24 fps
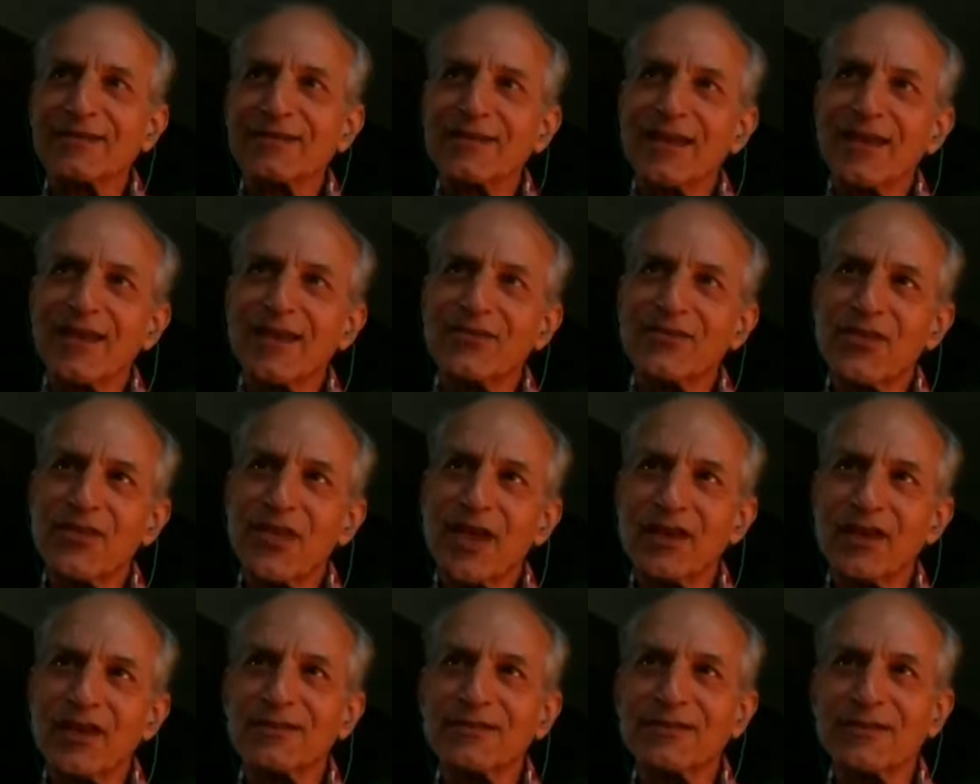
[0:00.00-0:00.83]
And
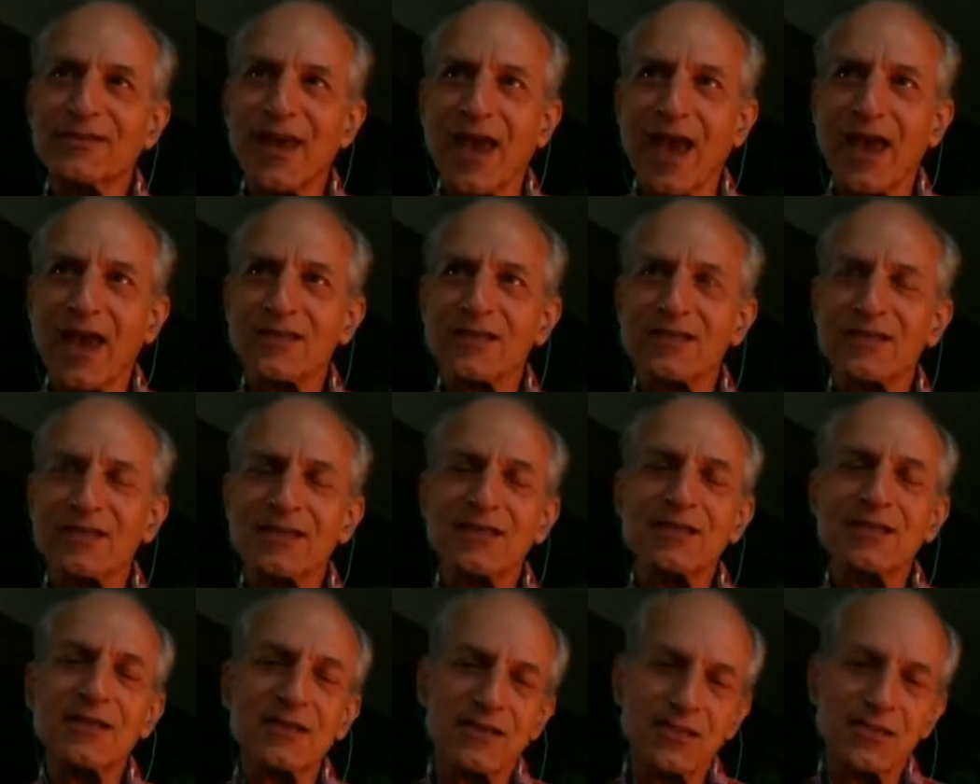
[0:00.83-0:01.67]
then as the
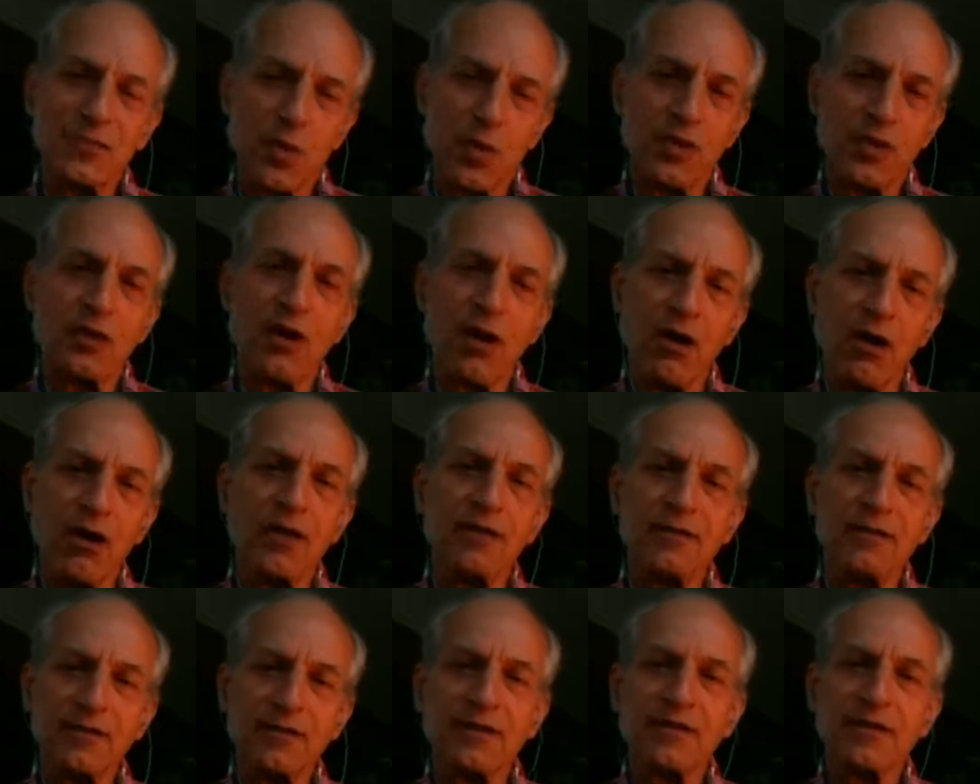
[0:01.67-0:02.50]
years went
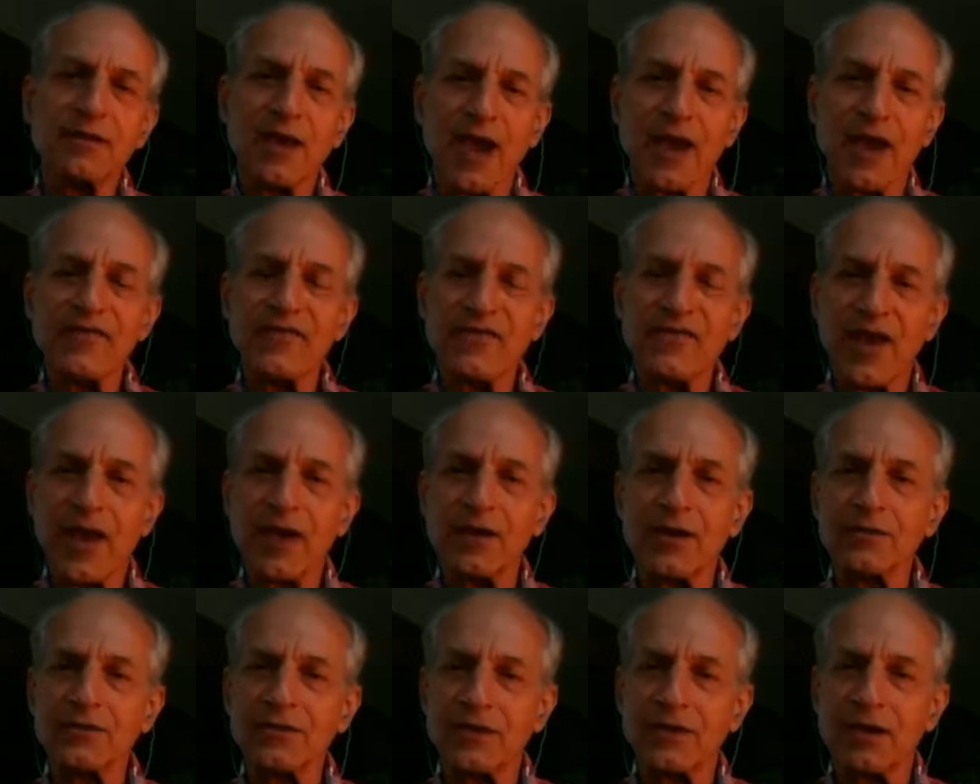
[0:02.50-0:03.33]
on, I
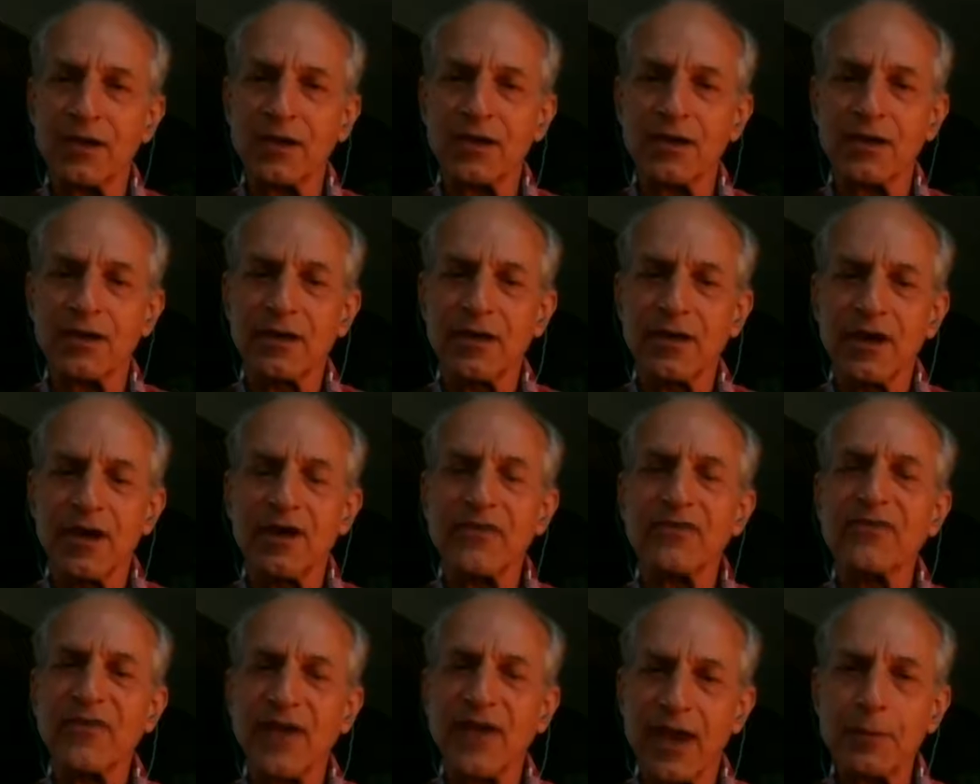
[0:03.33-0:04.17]
found a
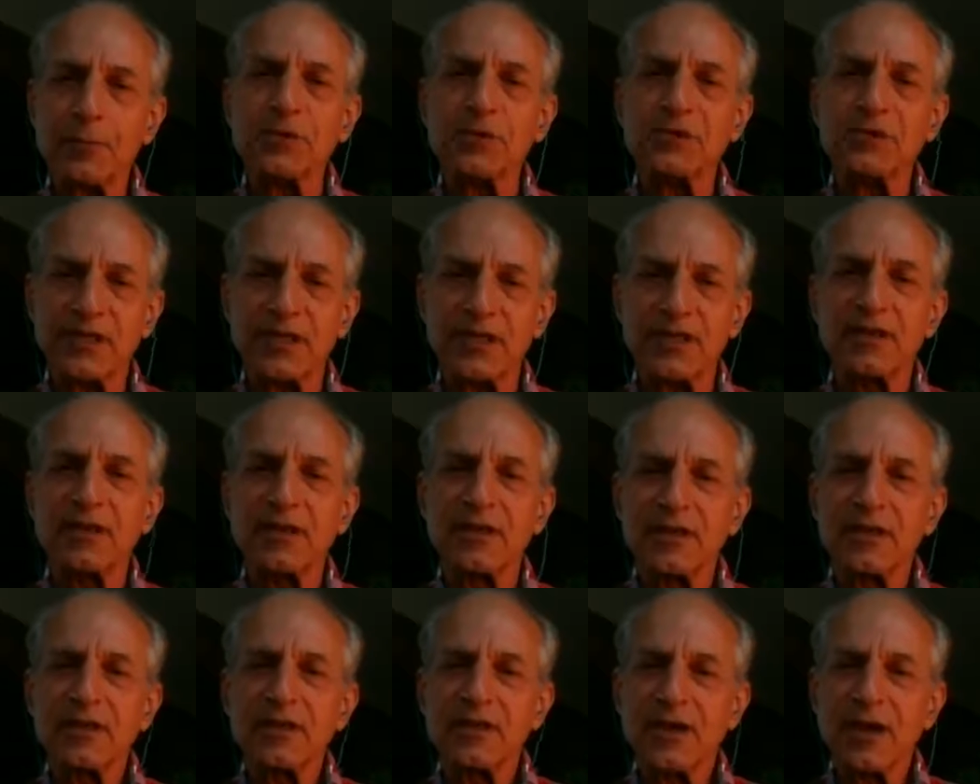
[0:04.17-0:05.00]
family
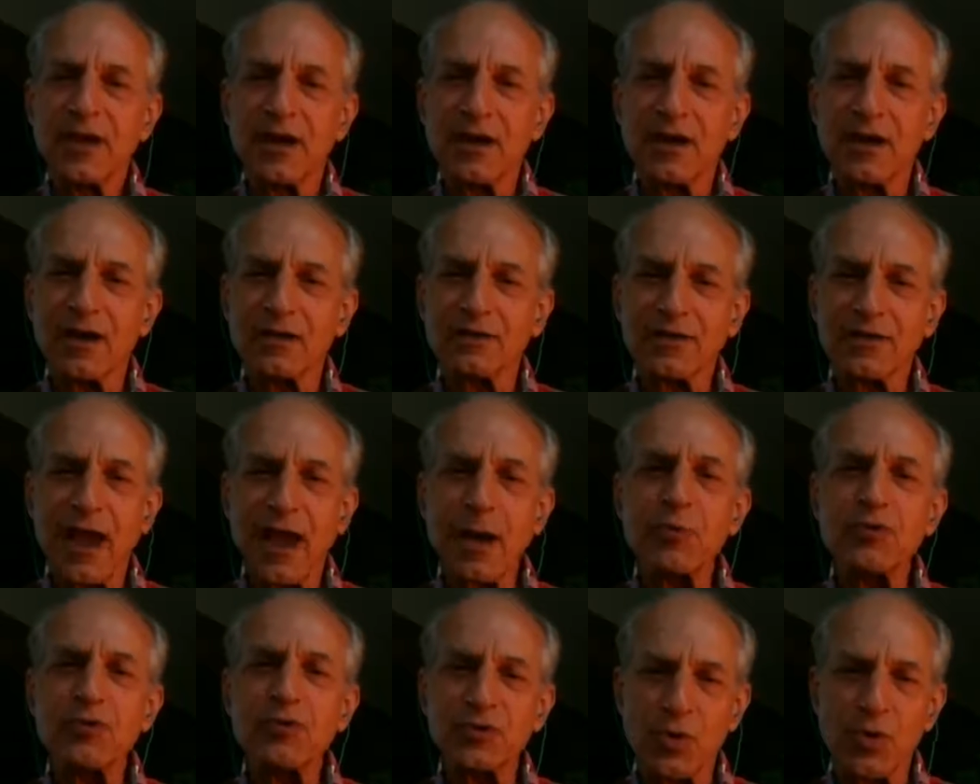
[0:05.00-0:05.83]

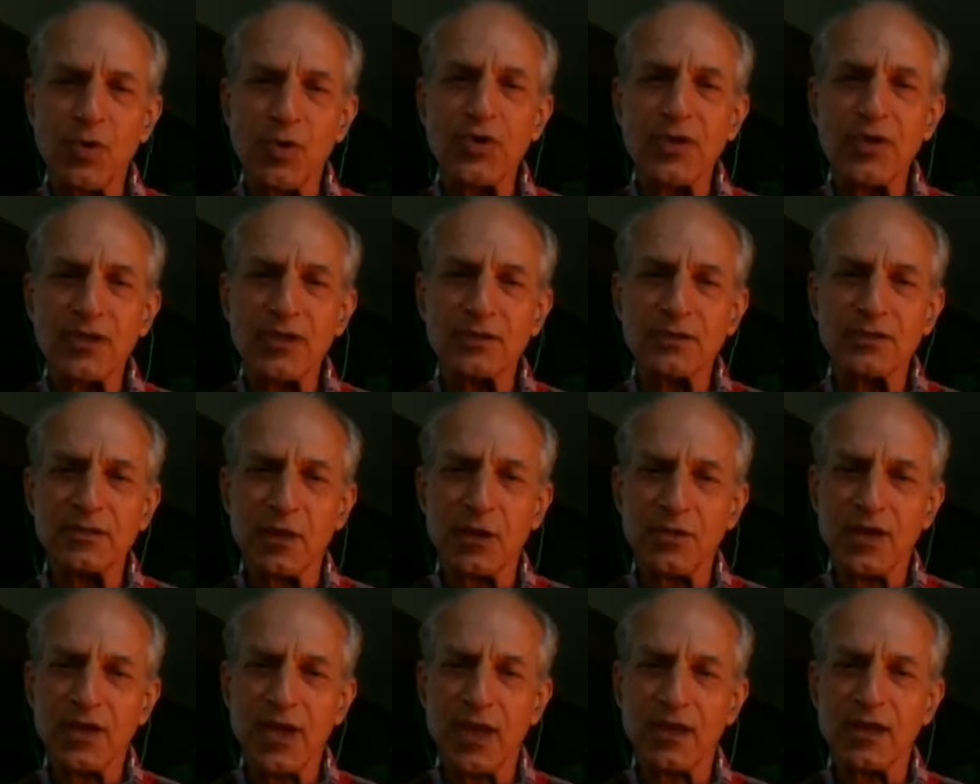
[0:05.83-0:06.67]
laboratory
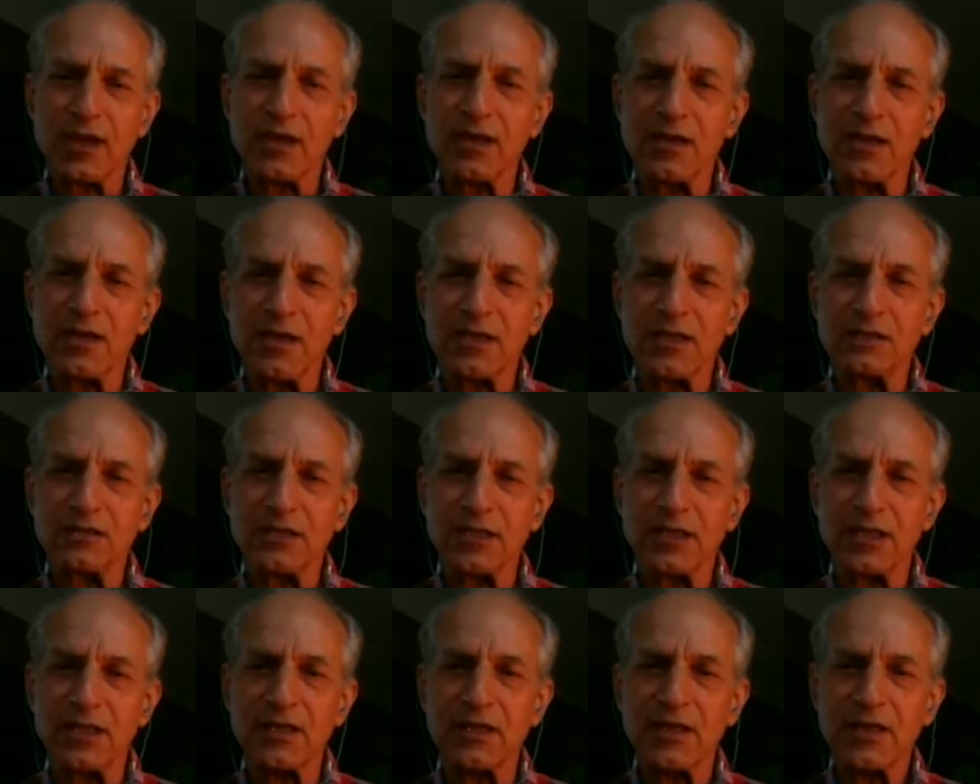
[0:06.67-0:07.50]
located in
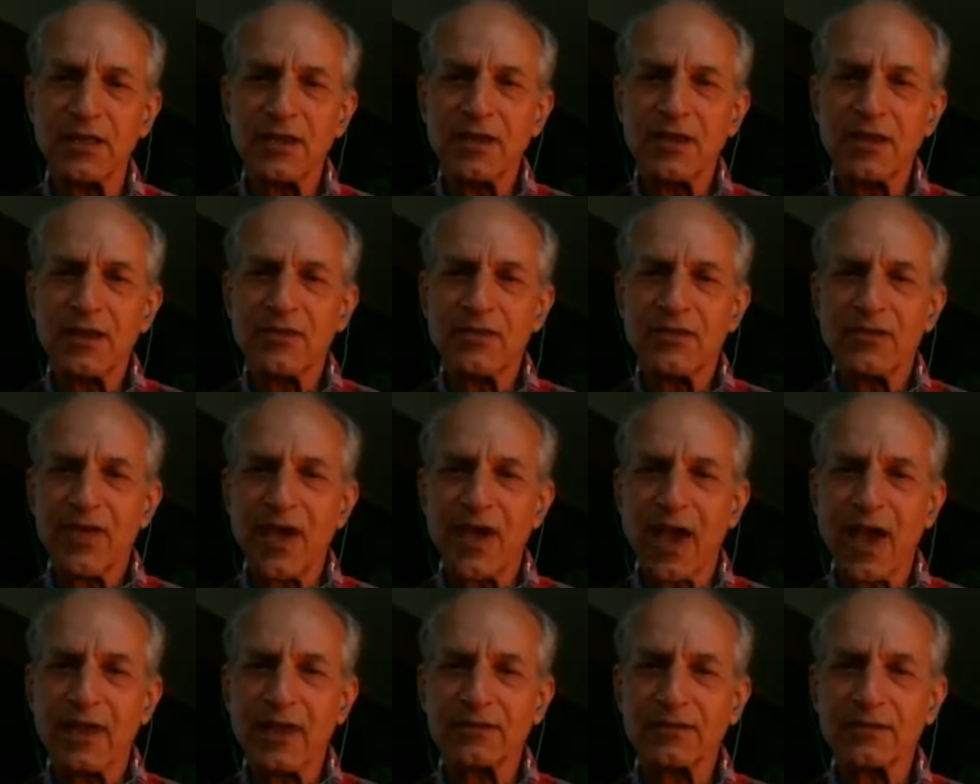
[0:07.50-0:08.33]
Italy
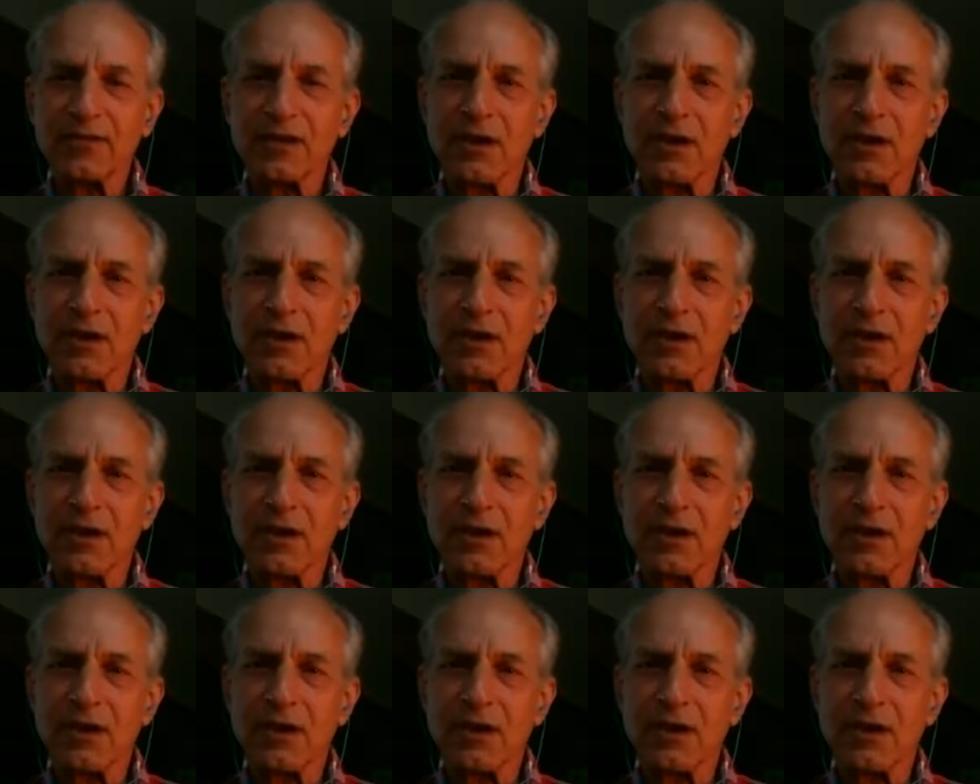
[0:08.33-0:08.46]
that